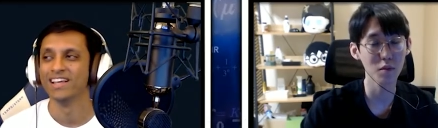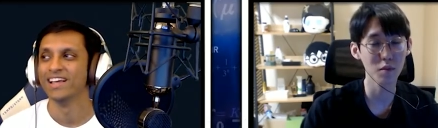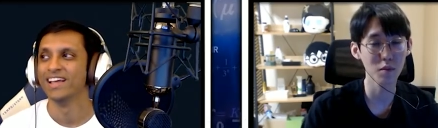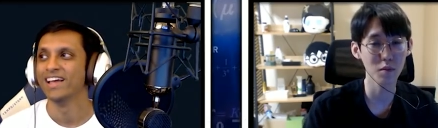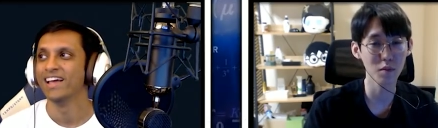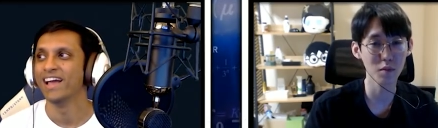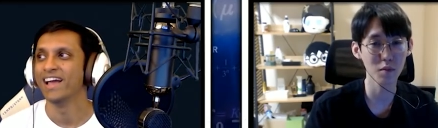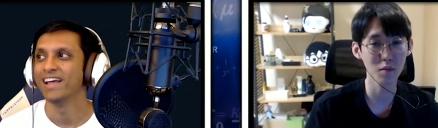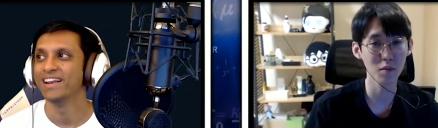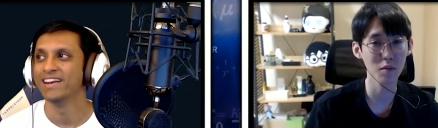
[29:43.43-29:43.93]

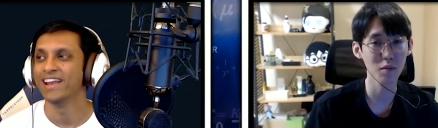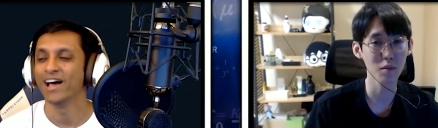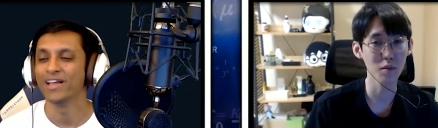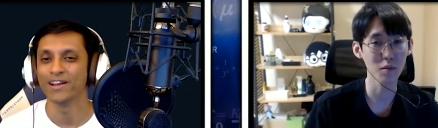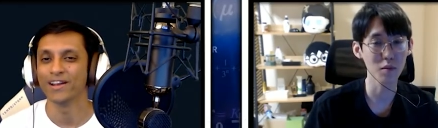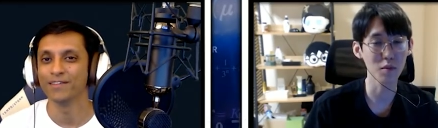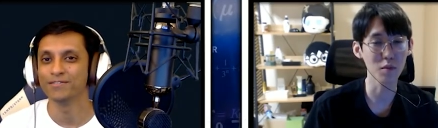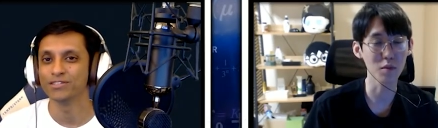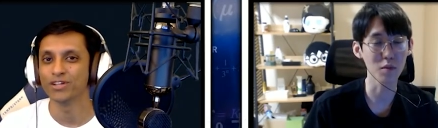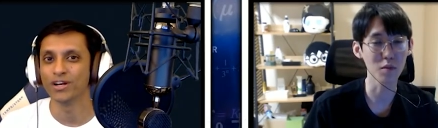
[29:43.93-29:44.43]
Speaker 1: And now that
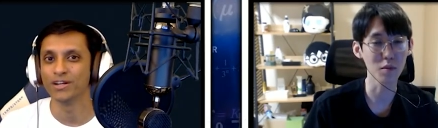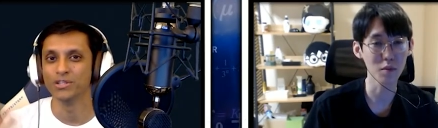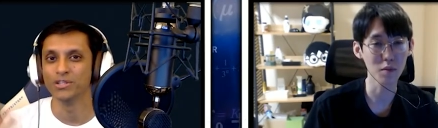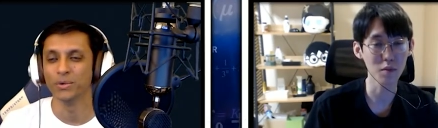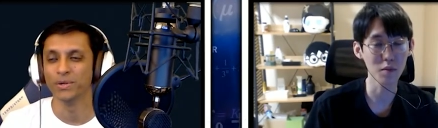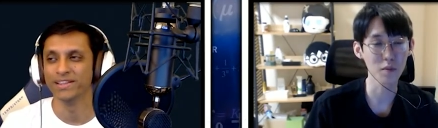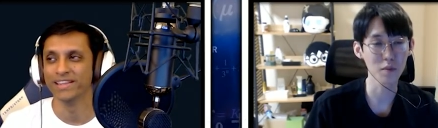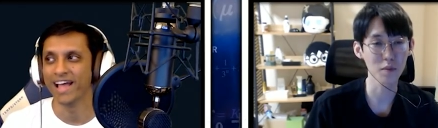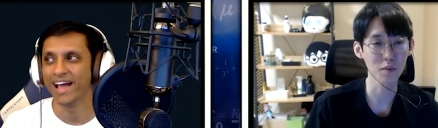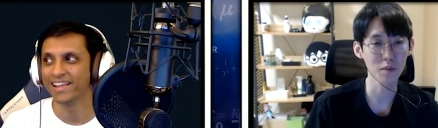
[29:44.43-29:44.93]
mm. I've started
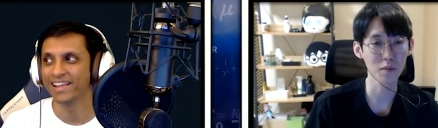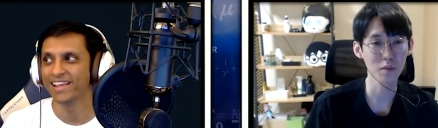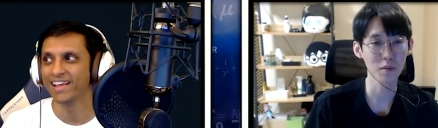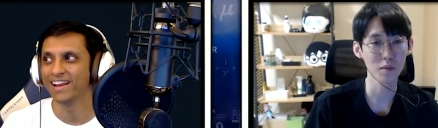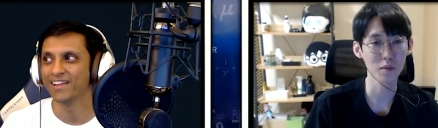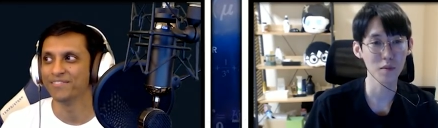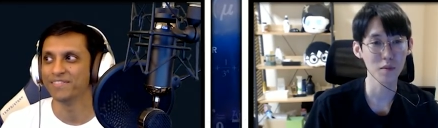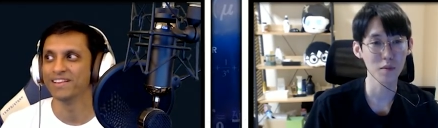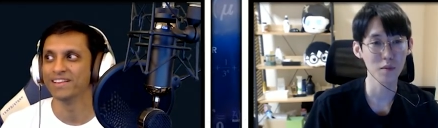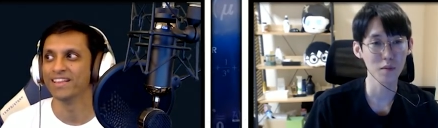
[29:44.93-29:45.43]
doing that again,
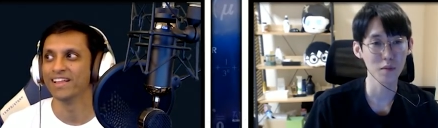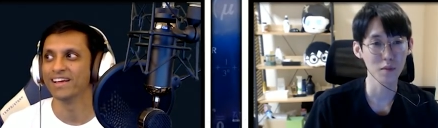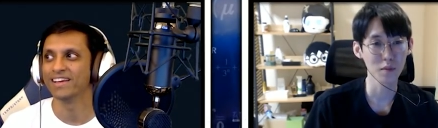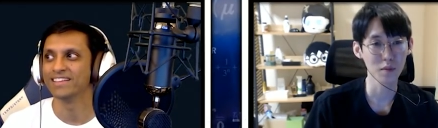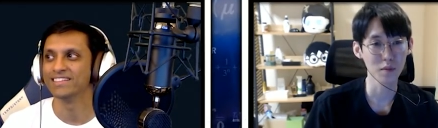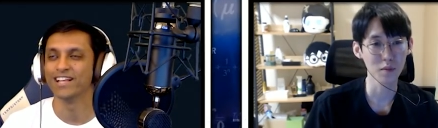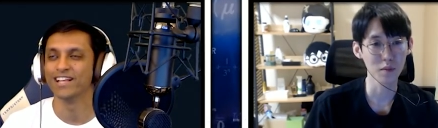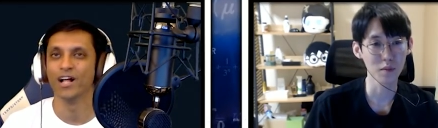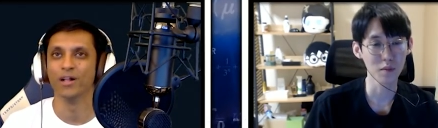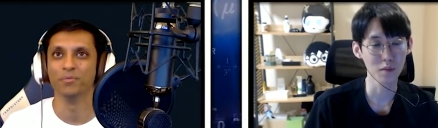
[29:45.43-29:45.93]
I feel like
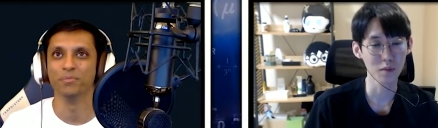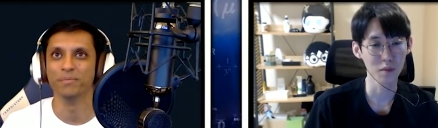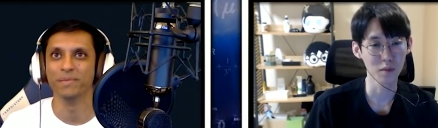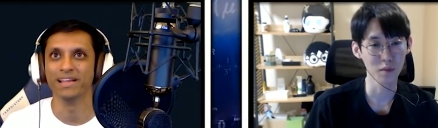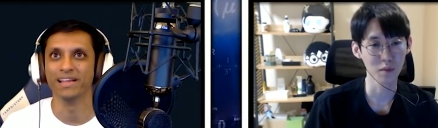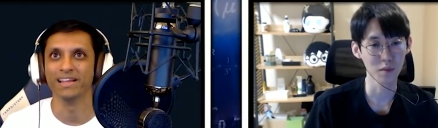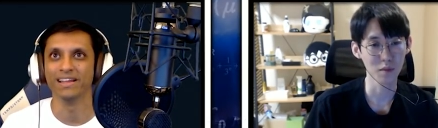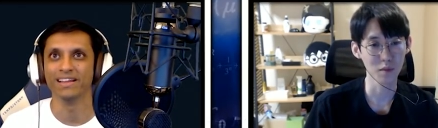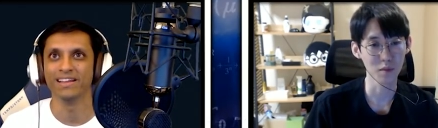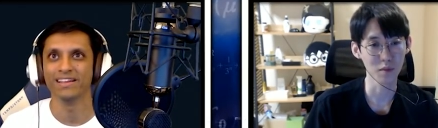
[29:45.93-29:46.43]
it's helped
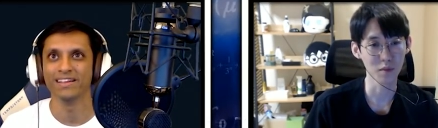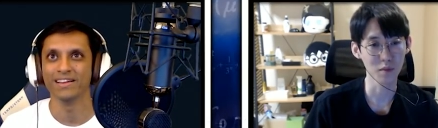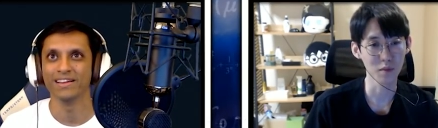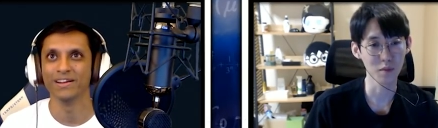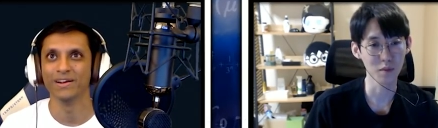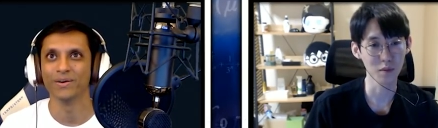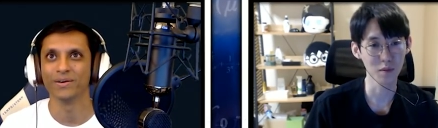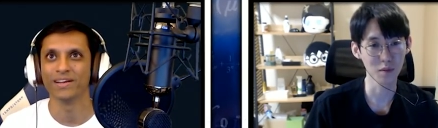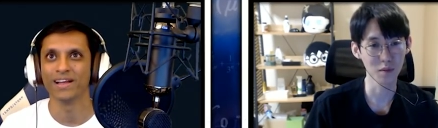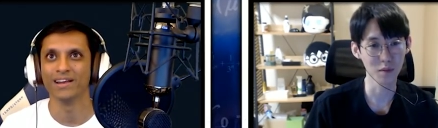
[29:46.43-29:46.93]
me, you
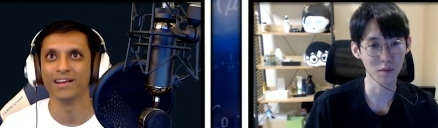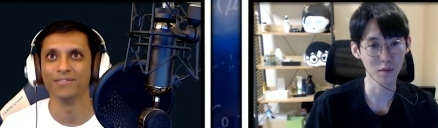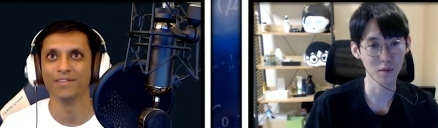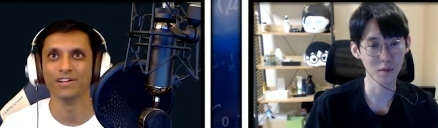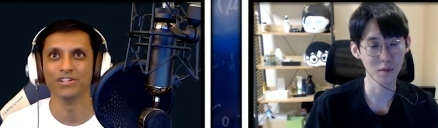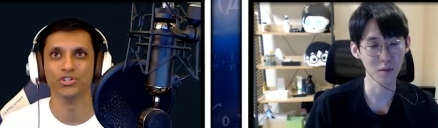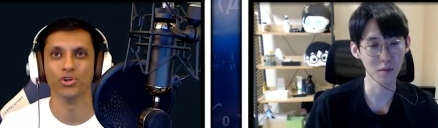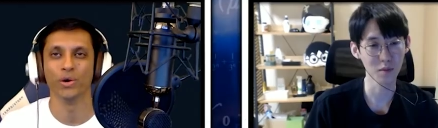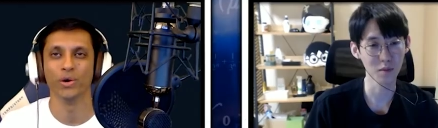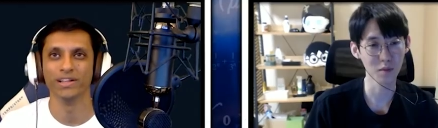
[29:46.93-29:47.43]
know, kind of
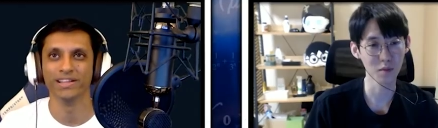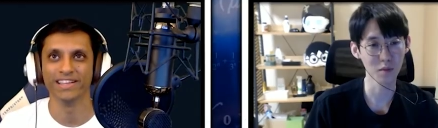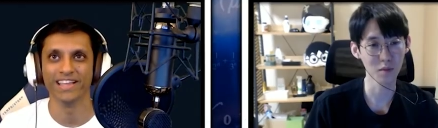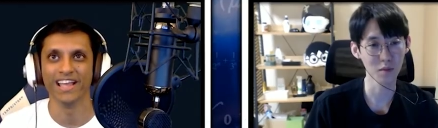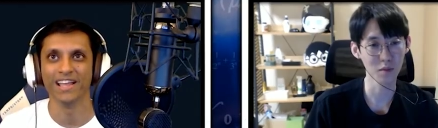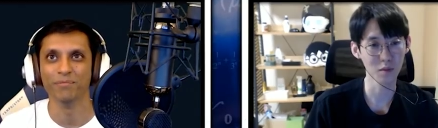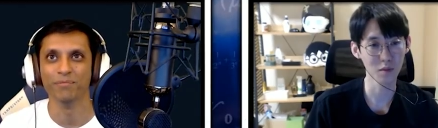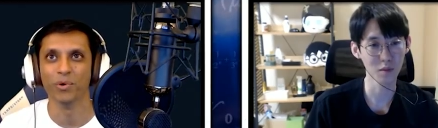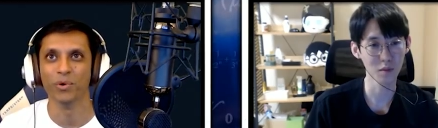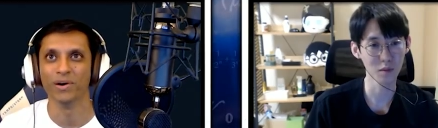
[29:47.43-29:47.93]
enjoy the
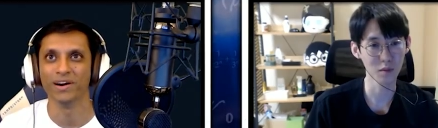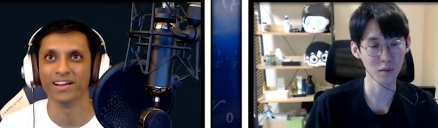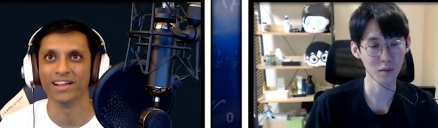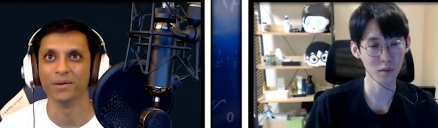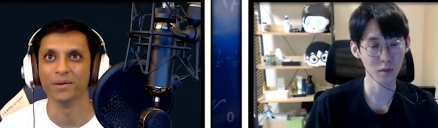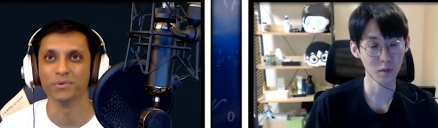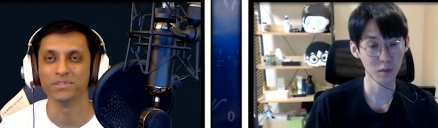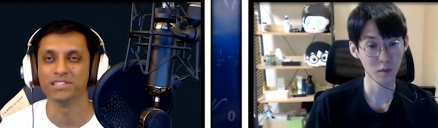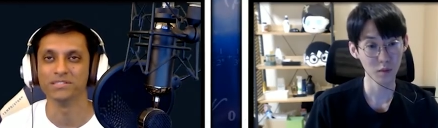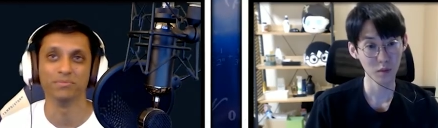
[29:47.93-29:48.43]
game more
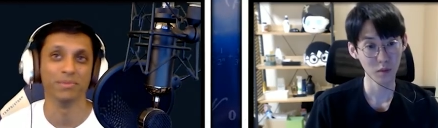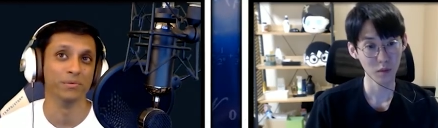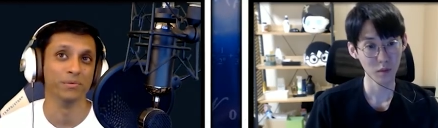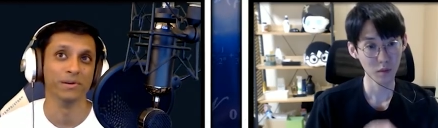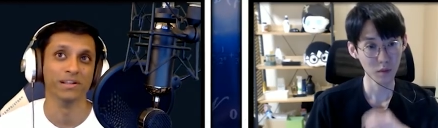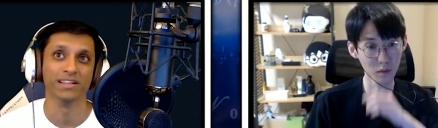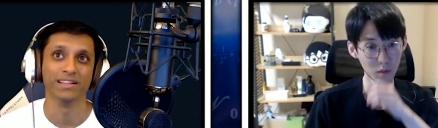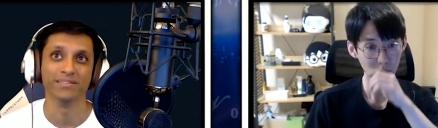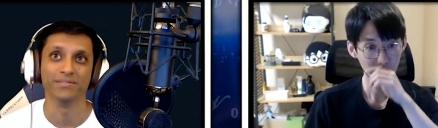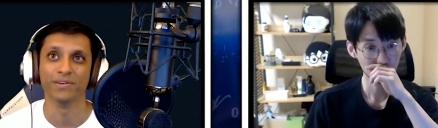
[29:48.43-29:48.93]
again, which has been
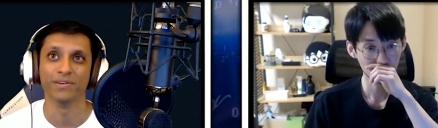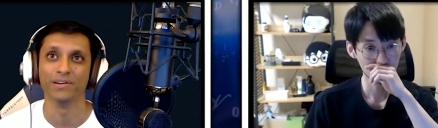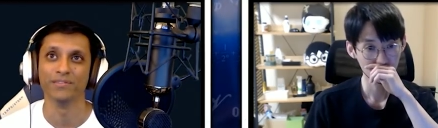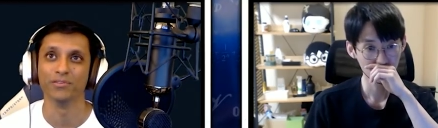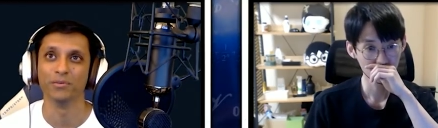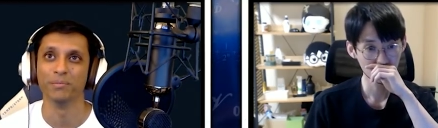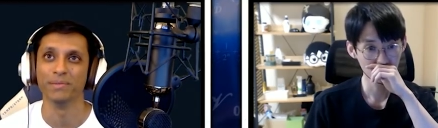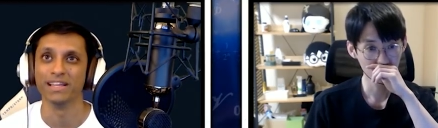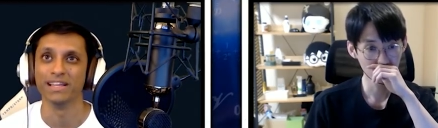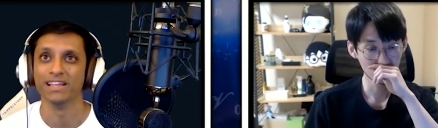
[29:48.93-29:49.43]
really fun
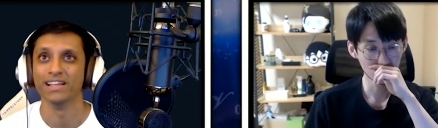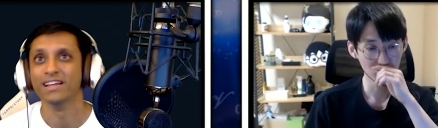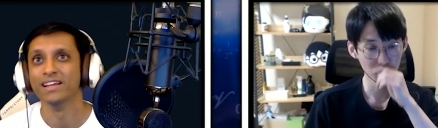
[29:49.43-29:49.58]
for me.